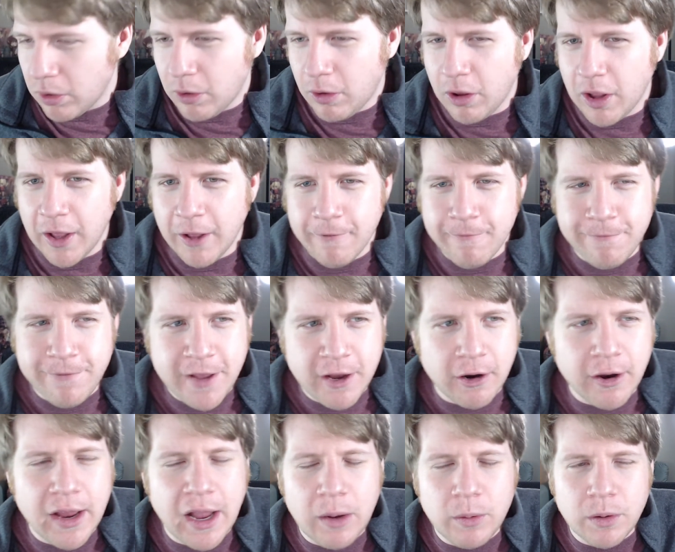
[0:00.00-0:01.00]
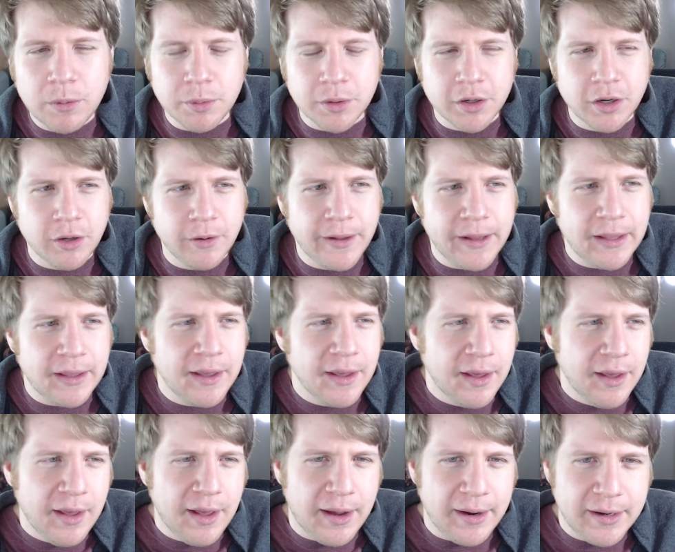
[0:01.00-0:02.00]
of figuring out what we're doing.
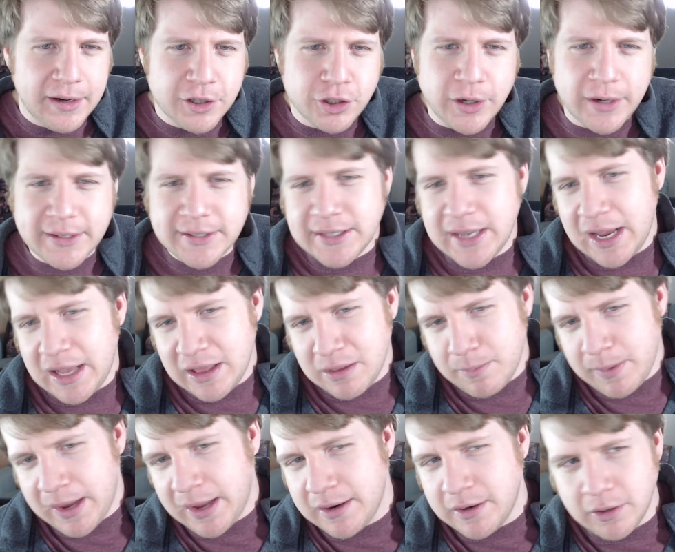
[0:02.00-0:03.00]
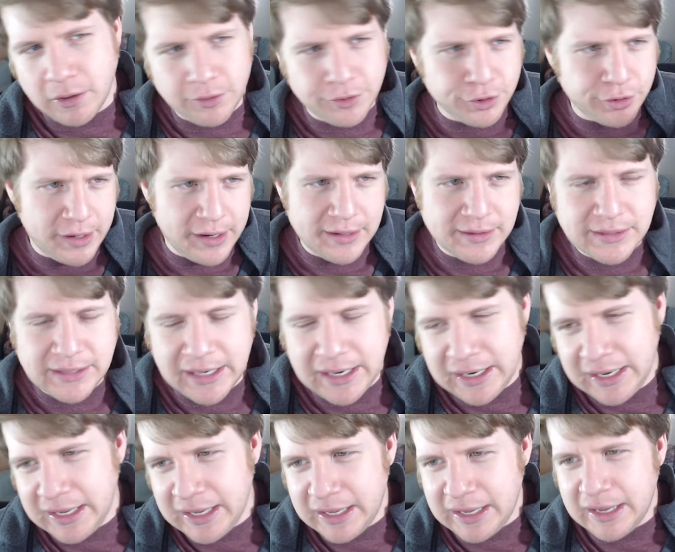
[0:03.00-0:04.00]
I'm going to try to scan the manual, translate
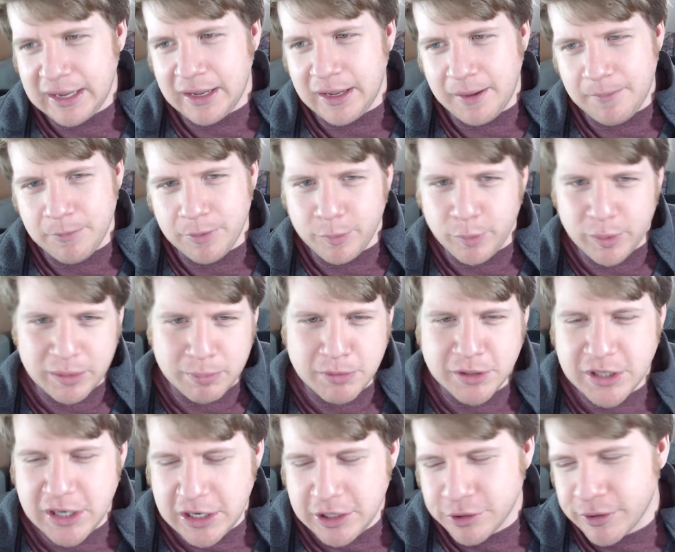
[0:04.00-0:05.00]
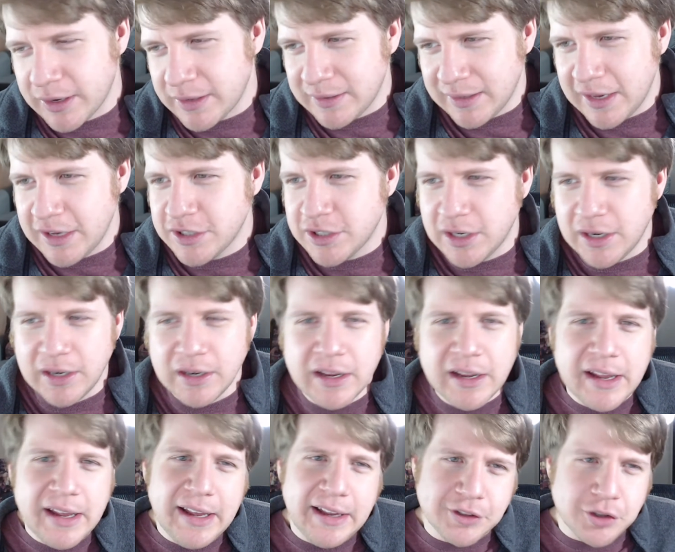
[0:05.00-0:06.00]
it with machine translation,
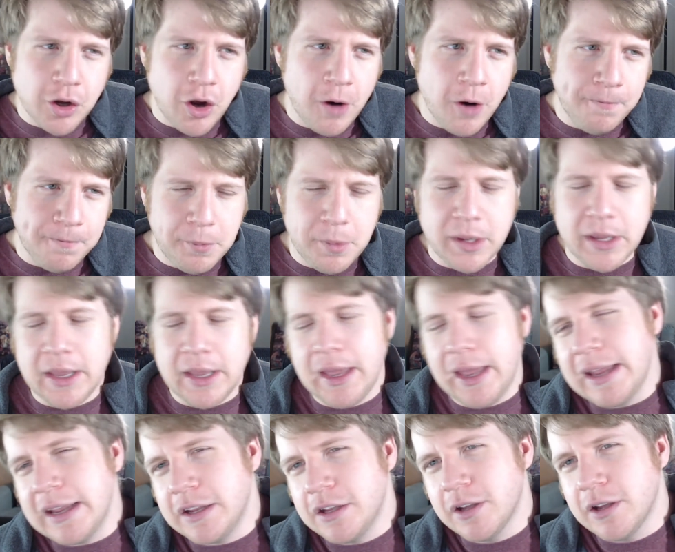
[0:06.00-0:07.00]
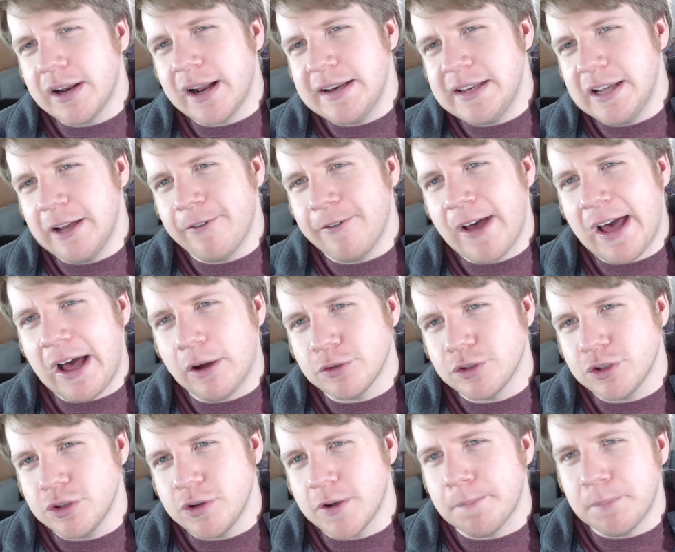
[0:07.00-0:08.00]
and so hopefully we get a good idea of how
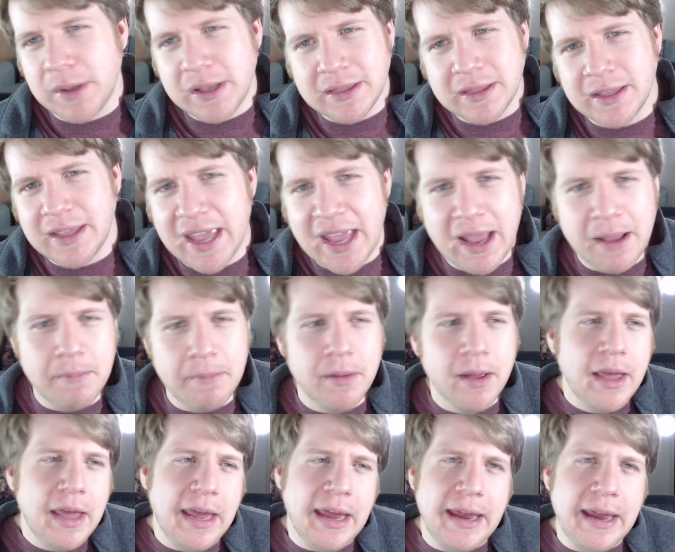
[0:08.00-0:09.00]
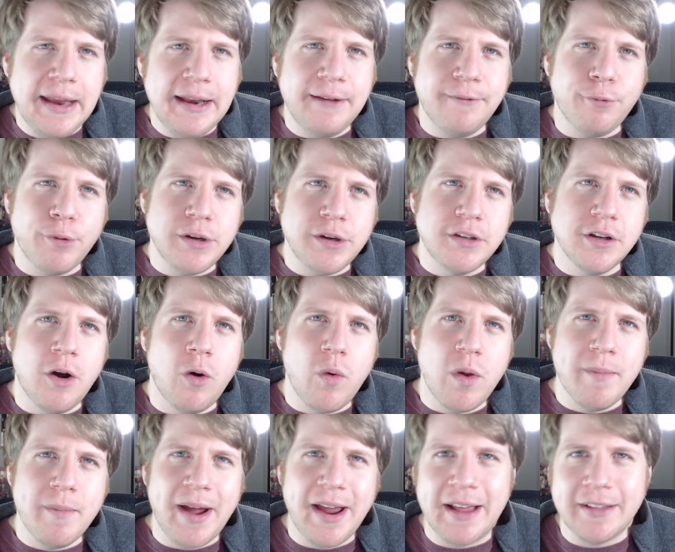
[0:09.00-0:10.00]
to complete the game, and if we don't, we
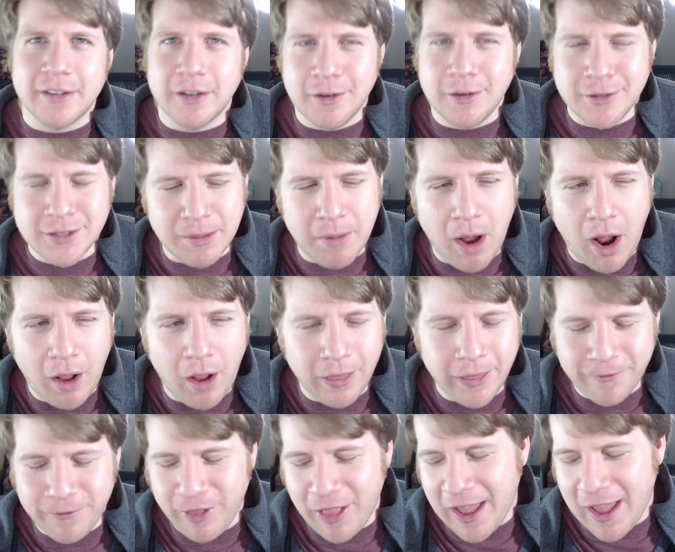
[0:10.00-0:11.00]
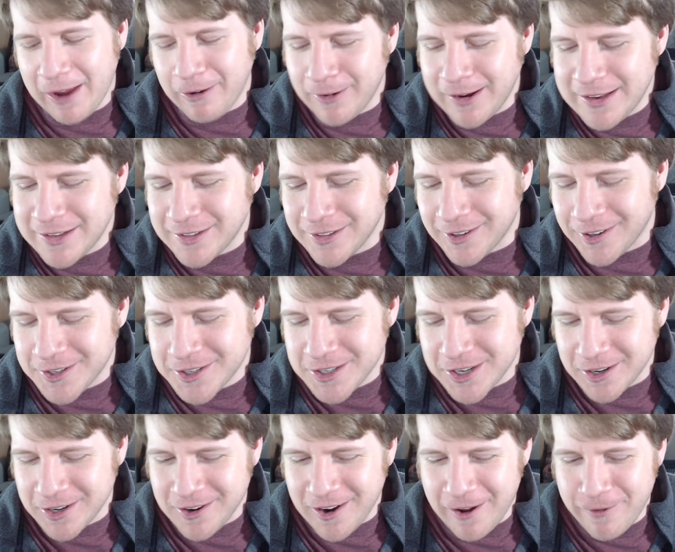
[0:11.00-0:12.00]
might have to do some on-the-fly research to
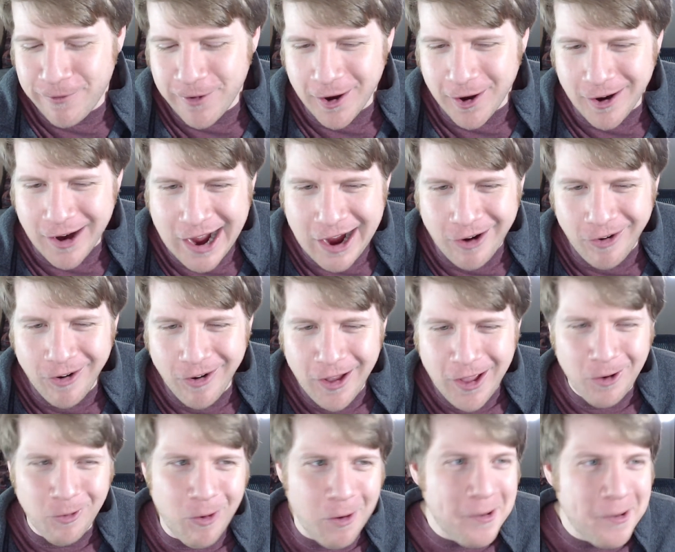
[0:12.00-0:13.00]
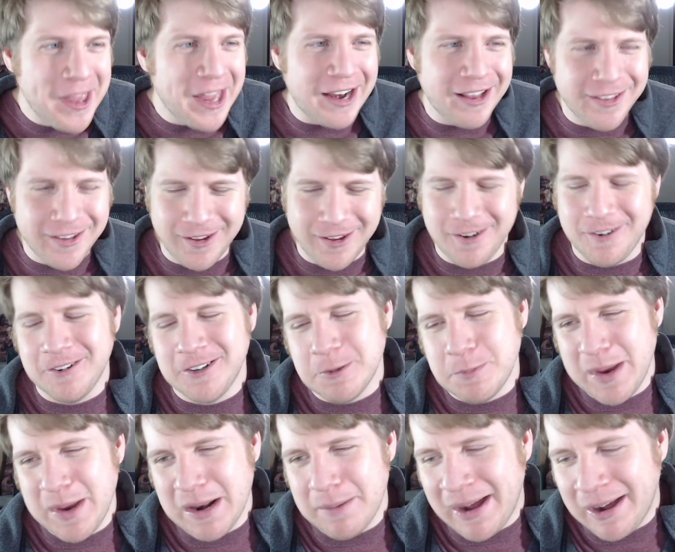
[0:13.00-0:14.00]
try to figure out what we got to do to
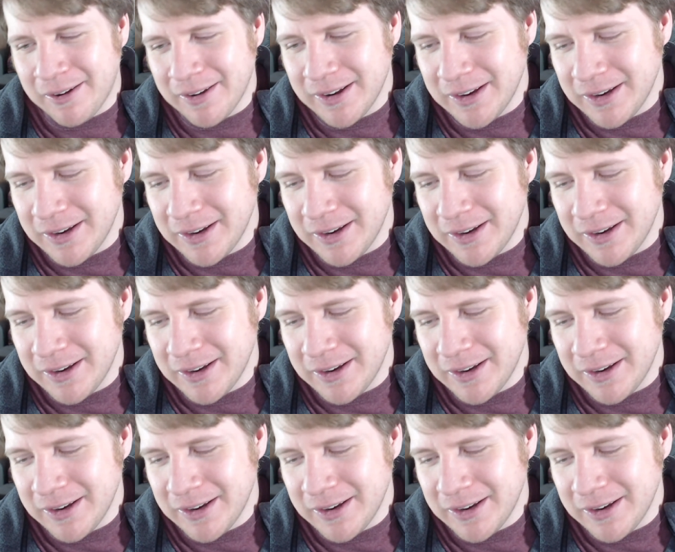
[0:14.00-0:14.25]
beat a mountain.